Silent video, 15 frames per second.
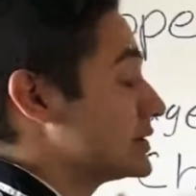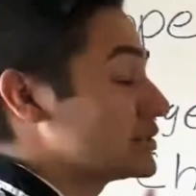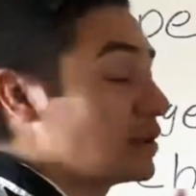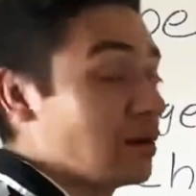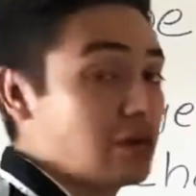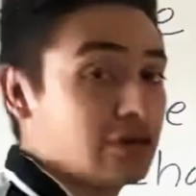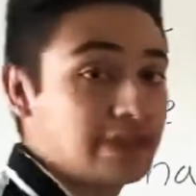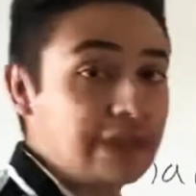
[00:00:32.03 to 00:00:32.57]

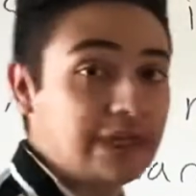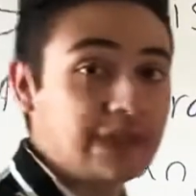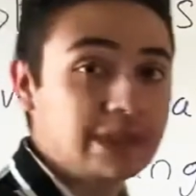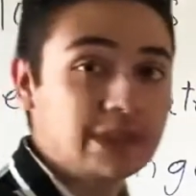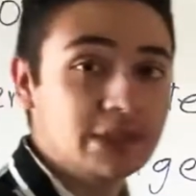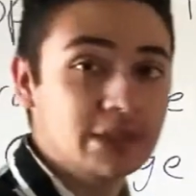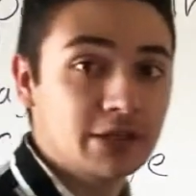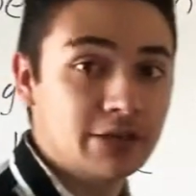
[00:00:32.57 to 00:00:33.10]
on the
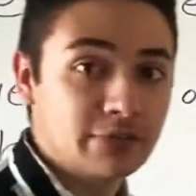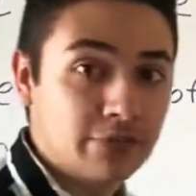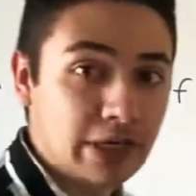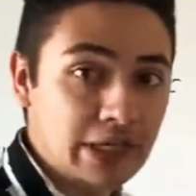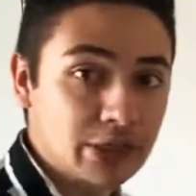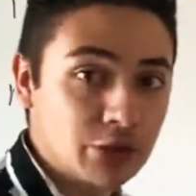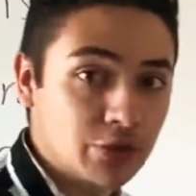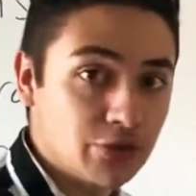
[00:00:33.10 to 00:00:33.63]
idea of
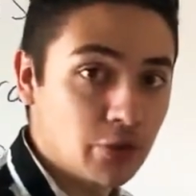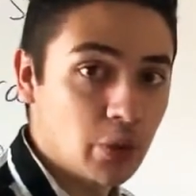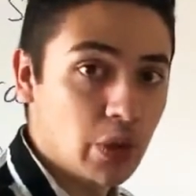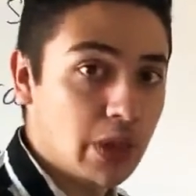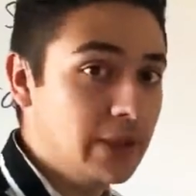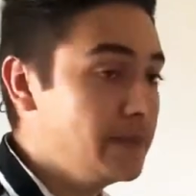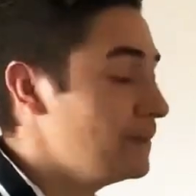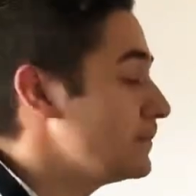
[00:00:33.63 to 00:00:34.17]
rise over
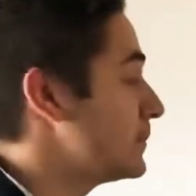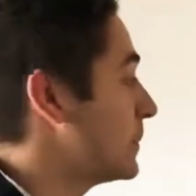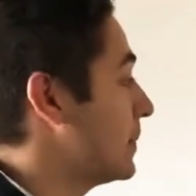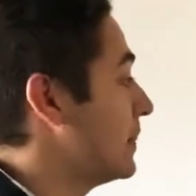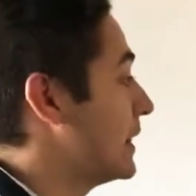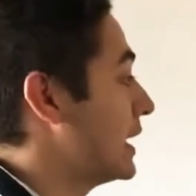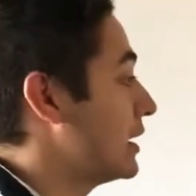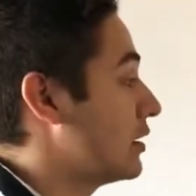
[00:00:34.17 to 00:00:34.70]
run.
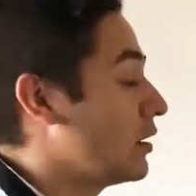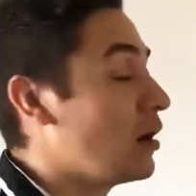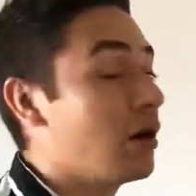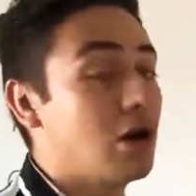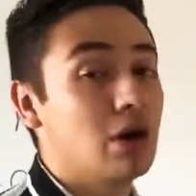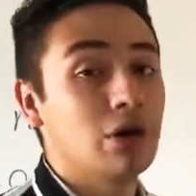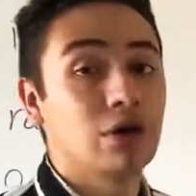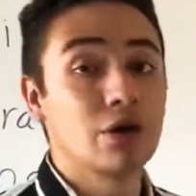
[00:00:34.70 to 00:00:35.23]
There
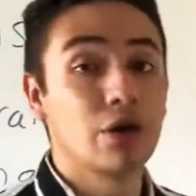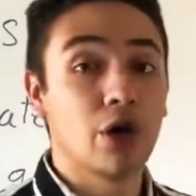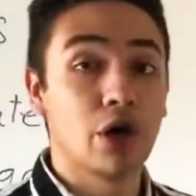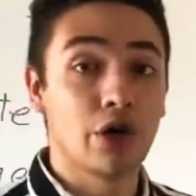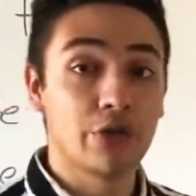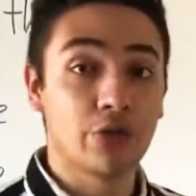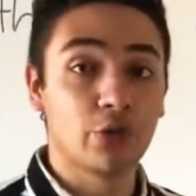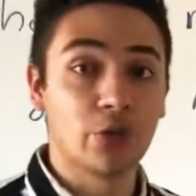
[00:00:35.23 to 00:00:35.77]
are
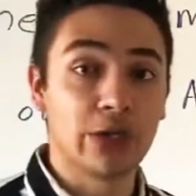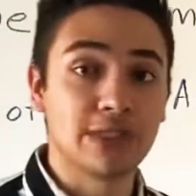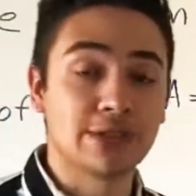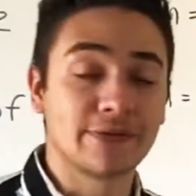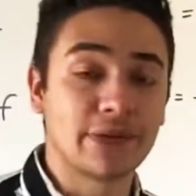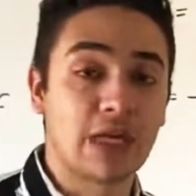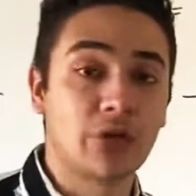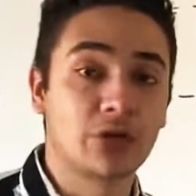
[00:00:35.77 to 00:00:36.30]
other ways
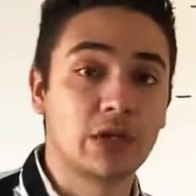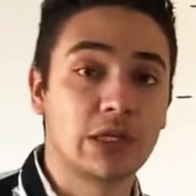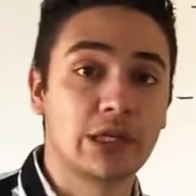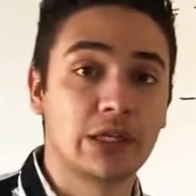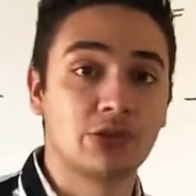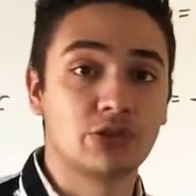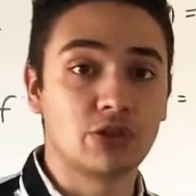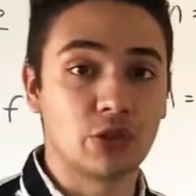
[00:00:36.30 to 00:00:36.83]
of
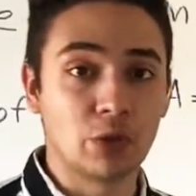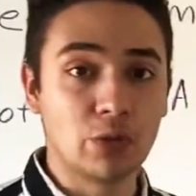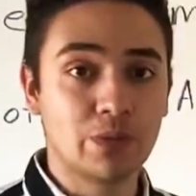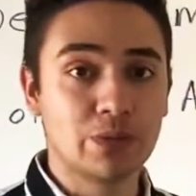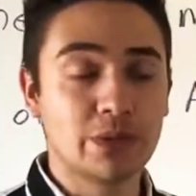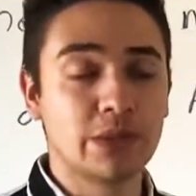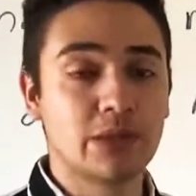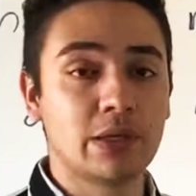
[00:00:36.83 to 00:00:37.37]
calculating
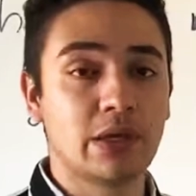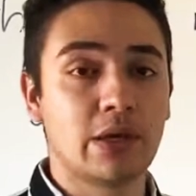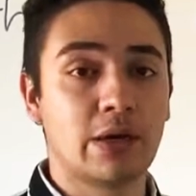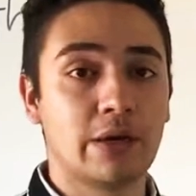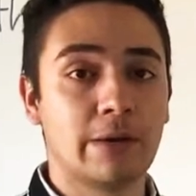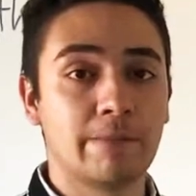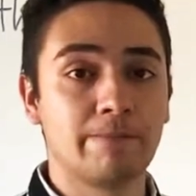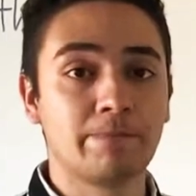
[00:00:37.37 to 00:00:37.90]
slope.
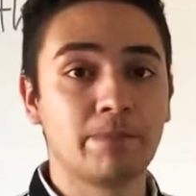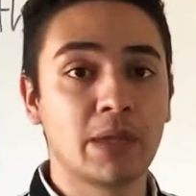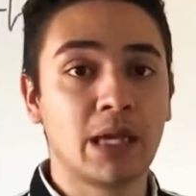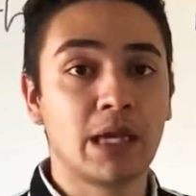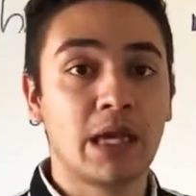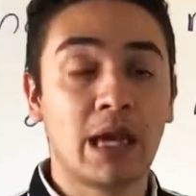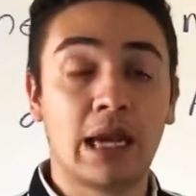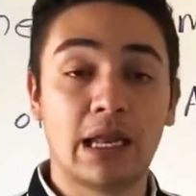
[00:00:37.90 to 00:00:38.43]

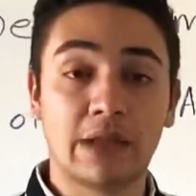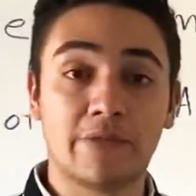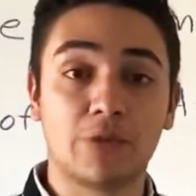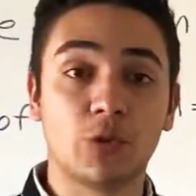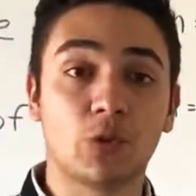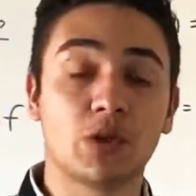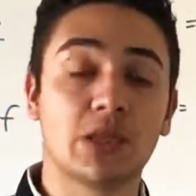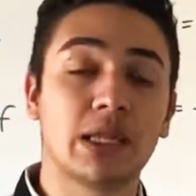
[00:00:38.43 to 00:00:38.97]
And if
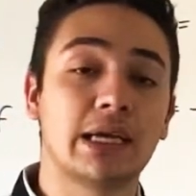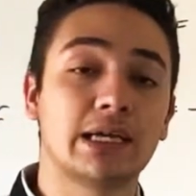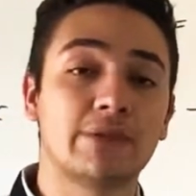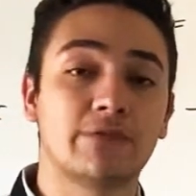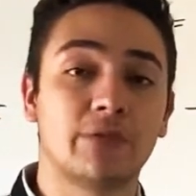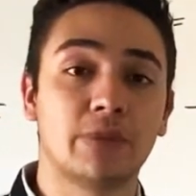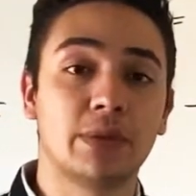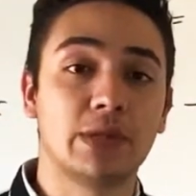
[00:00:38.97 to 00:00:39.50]
you would like
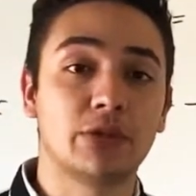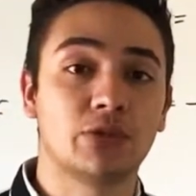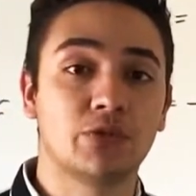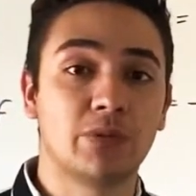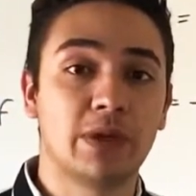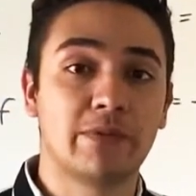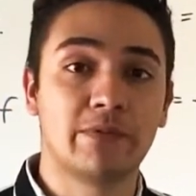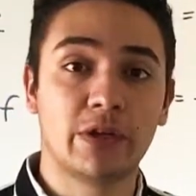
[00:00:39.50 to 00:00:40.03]
for me to
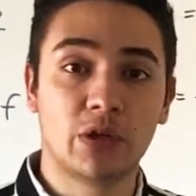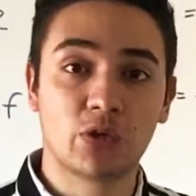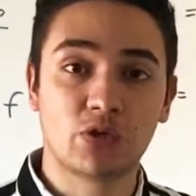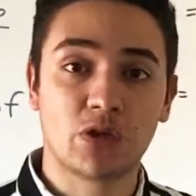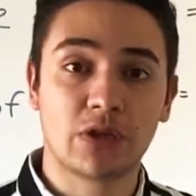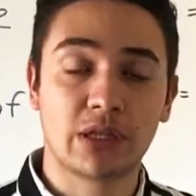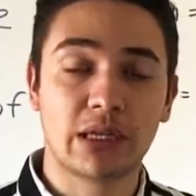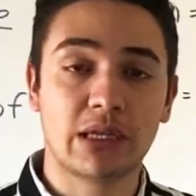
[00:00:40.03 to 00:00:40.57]
make videos
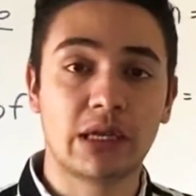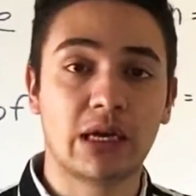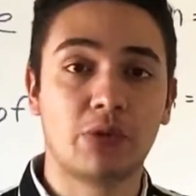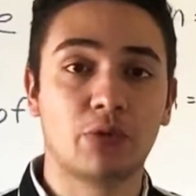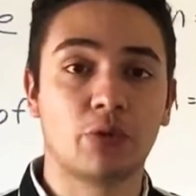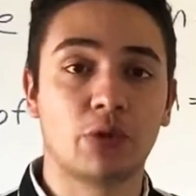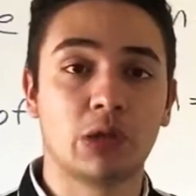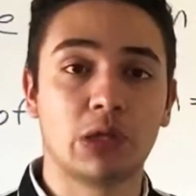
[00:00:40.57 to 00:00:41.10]
on that, I
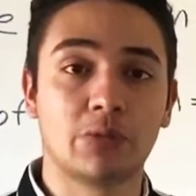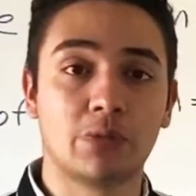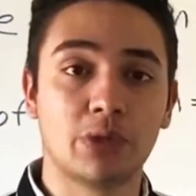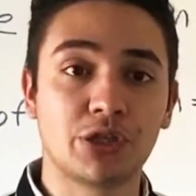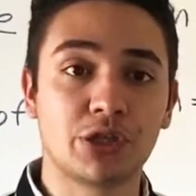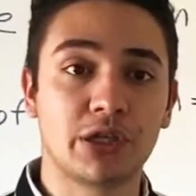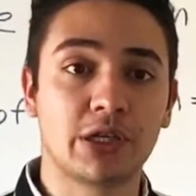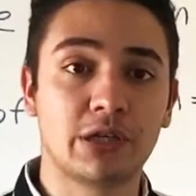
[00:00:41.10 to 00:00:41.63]
would really
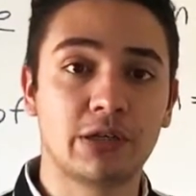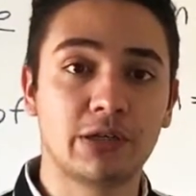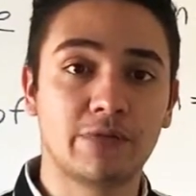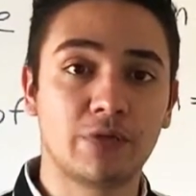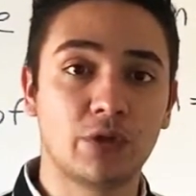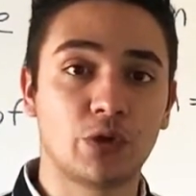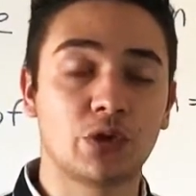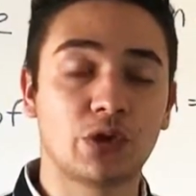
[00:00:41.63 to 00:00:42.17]
appreciate it if
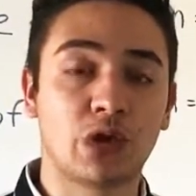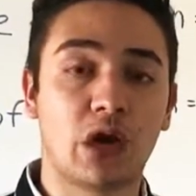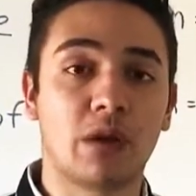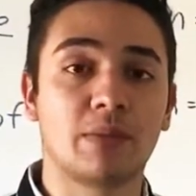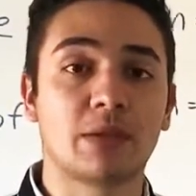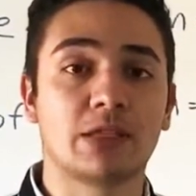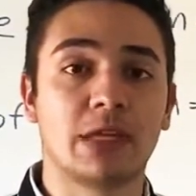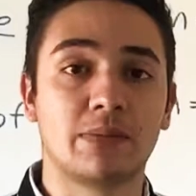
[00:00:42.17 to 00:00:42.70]
you could
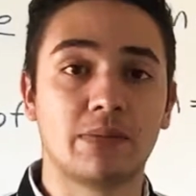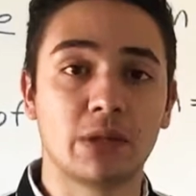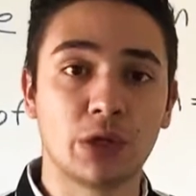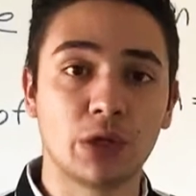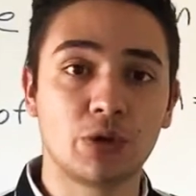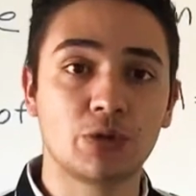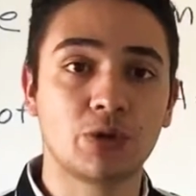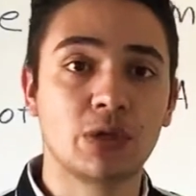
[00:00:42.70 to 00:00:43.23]
comment down
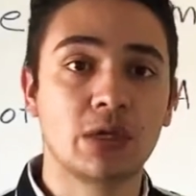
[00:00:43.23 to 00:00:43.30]
below.